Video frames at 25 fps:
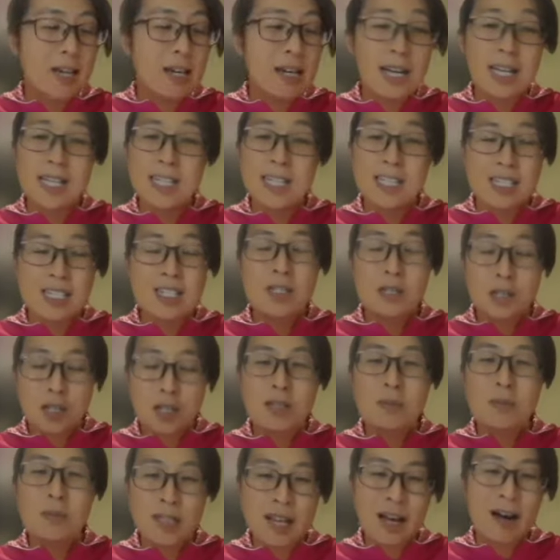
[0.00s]
And she
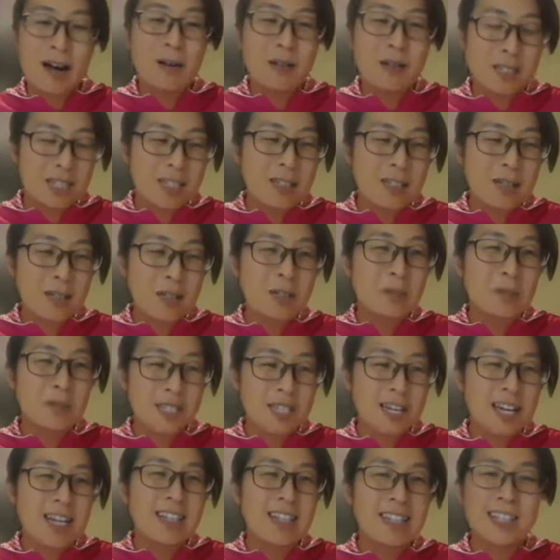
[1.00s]
could tell, she could have
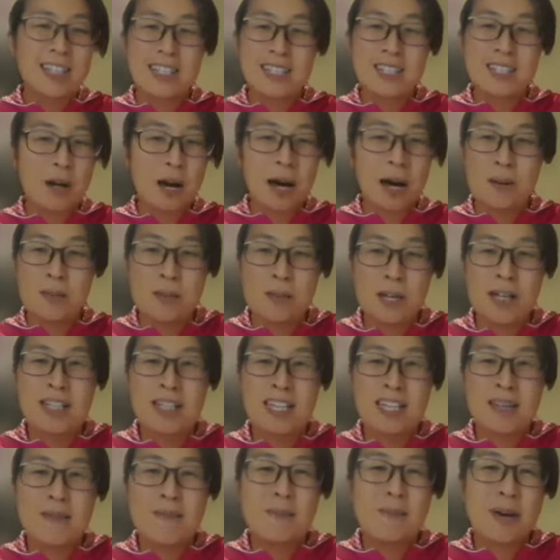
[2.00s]
said that, you know, I'm not
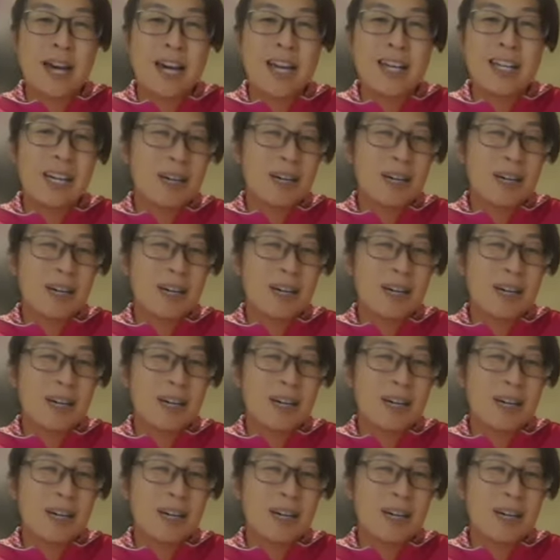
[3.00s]
in pain.